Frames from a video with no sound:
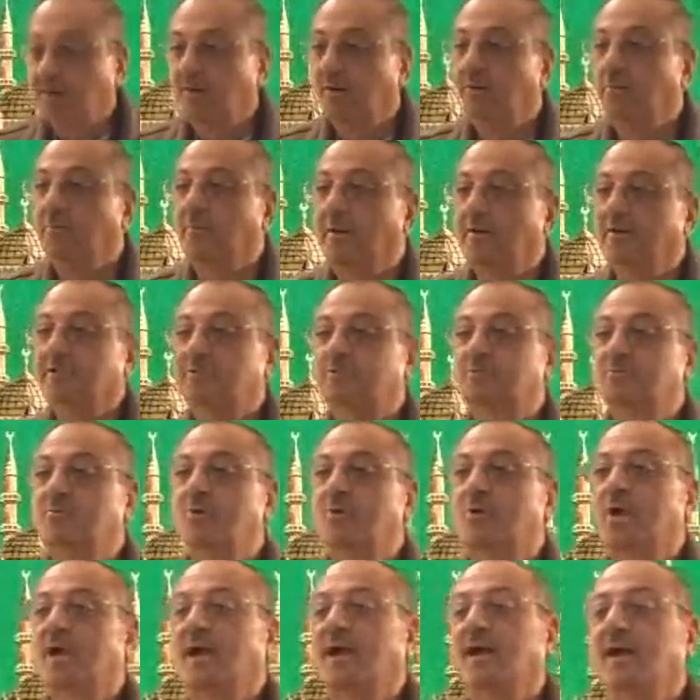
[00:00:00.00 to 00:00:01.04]

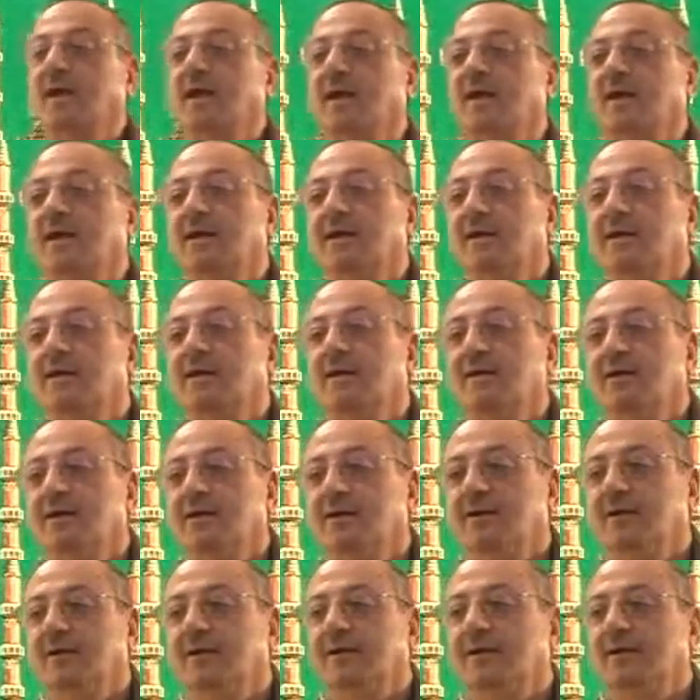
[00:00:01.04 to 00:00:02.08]
Masmuka.
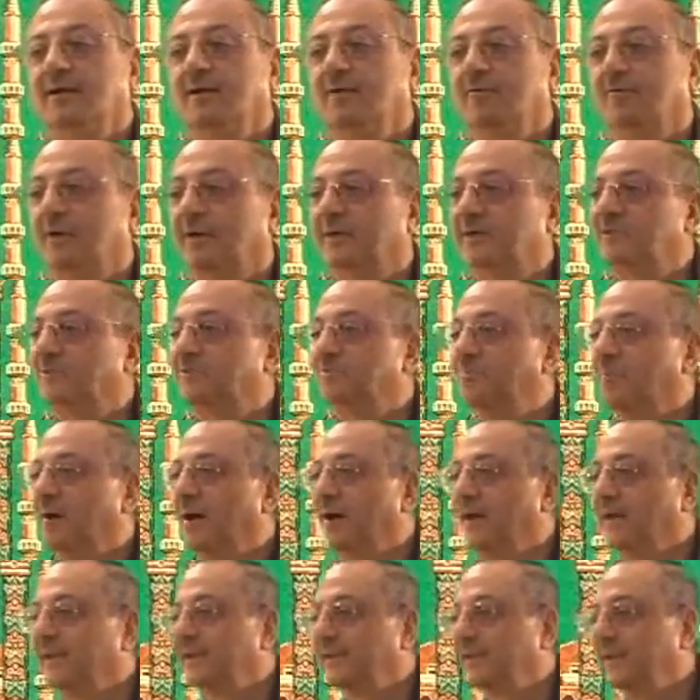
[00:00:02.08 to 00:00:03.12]
What is
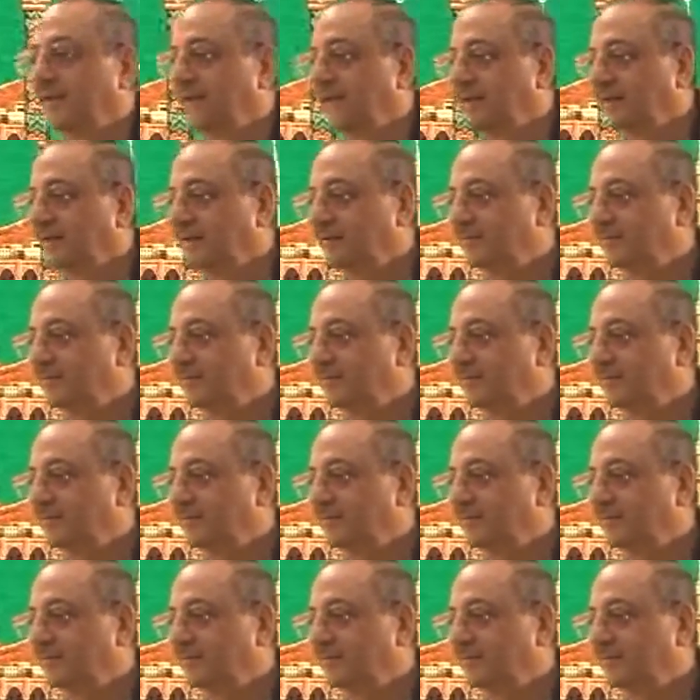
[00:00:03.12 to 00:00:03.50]
ma here?